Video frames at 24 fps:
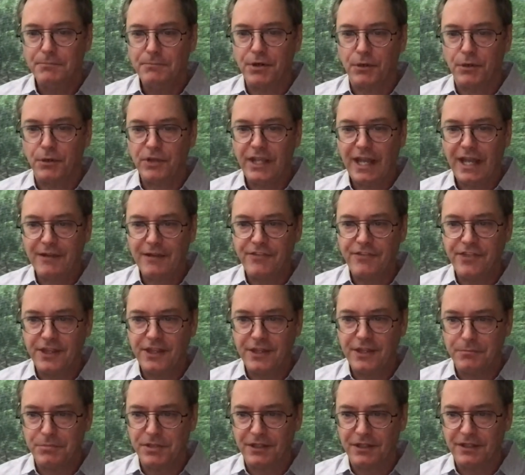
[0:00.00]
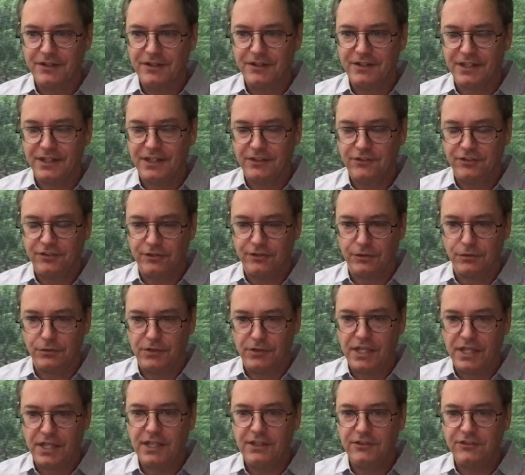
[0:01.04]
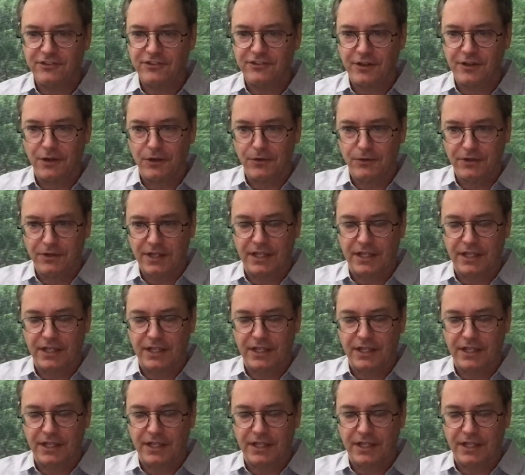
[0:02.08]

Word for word: But we have the ability to keystone